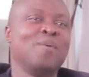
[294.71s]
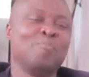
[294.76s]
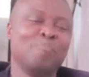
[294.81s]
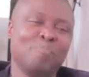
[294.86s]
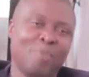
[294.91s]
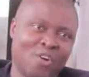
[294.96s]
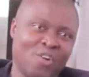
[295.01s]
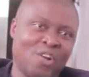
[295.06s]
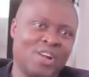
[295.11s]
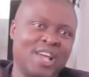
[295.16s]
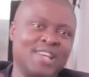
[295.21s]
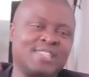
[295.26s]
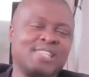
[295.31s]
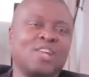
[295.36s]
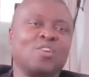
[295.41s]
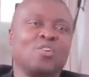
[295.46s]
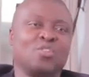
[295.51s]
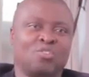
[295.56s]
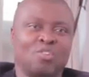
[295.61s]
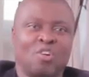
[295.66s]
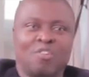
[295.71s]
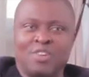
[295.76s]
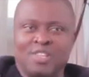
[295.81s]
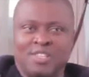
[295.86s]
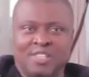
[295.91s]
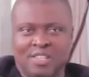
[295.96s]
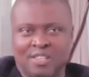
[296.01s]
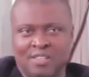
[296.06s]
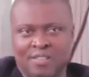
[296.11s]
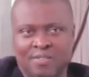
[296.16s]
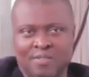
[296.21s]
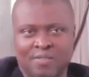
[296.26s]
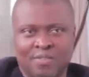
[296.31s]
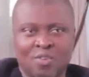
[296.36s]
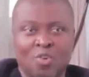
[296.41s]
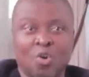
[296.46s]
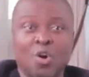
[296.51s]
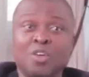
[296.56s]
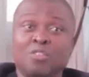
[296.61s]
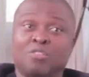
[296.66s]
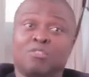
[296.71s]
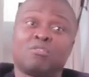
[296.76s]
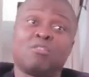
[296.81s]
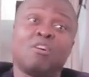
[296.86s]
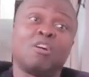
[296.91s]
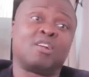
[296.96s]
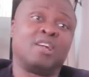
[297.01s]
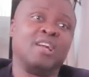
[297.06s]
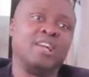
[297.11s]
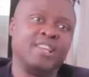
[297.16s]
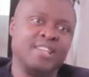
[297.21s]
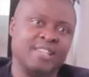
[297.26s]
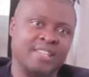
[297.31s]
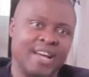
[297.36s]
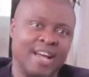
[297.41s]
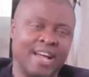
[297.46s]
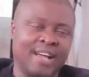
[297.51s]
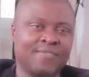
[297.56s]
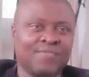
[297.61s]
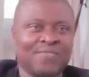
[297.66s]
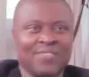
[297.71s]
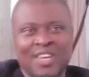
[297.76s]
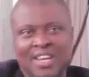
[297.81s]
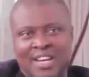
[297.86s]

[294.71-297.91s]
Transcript: more or less an authority or a thought leader